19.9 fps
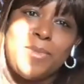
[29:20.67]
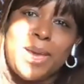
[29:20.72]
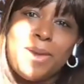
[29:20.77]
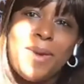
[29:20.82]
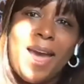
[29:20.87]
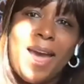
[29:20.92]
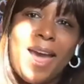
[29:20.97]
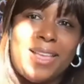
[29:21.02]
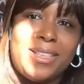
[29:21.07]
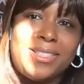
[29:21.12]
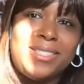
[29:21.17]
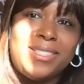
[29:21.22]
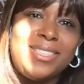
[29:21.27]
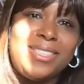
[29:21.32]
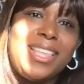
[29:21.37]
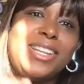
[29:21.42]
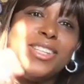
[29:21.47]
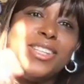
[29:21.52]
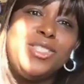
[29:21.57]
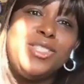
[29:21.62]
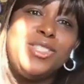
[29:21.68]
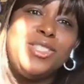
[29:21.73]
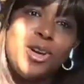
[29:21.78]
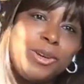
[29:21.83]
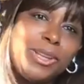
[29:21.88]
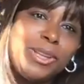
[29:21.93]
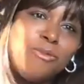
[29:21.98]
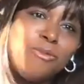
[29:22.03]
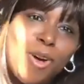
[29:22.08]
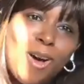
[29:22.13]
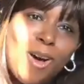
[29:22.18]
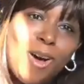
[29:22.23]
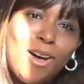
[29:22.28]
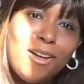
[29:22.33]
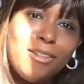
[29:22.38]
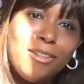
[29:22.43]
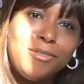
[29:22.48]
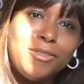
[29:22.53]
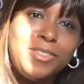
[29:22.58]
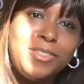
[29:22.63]
past that don't
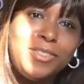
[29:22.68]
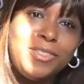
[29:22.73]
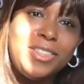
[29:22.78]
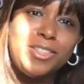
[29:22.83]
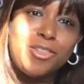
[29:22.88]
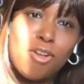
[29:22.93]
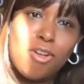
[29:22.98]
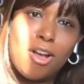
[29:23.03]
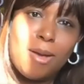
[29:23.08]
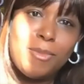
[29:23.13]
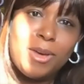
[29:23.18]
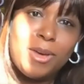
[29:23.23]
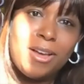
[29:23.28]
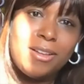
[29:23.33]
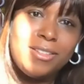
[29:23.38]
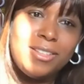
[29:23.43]
involve the trauma.